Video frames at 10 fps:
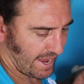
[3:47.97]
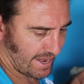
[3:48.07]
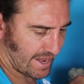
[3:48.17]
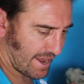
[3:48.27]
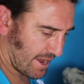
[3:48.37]

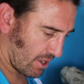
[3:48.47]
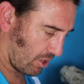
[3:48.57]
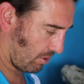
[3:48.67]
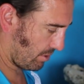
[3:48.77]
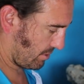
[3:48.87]
and
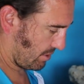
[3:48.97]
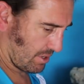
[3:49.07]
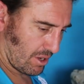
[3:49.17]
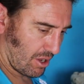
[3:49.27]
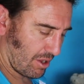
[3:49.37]
now
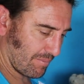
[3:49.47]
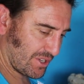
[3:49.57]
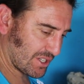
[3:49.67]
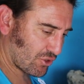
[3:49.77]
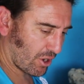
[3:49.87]
I'm
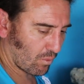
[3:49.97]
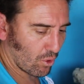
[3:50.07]
just trying